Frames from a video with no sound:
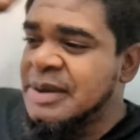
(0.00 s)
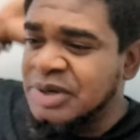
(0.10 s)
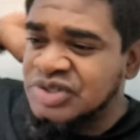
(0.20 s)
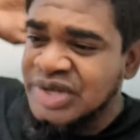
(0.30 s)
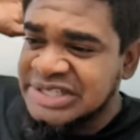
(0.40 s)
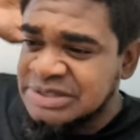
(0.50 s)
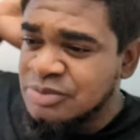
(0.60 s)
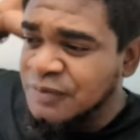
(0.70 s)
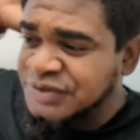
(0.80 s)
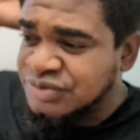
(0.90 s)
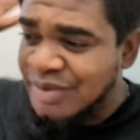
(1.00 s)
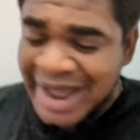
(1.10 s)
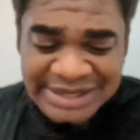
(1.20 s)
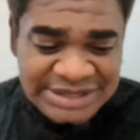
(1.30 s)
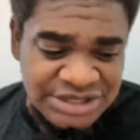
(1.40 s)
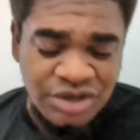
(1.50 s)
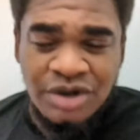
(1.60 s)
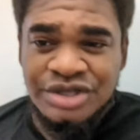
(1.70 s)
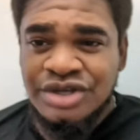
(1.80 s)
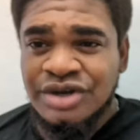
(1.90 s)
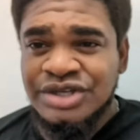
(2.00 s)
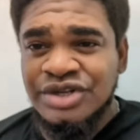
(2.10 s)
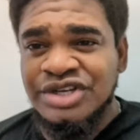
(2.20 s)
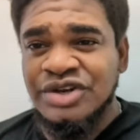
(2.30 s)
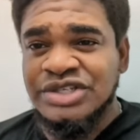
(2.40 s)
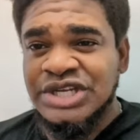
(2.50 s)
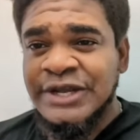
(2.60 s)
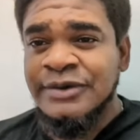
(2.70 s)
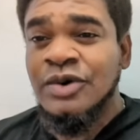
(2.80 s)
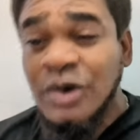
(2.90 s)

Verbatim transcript: Plus you get in movies right in your in your in, in your thing.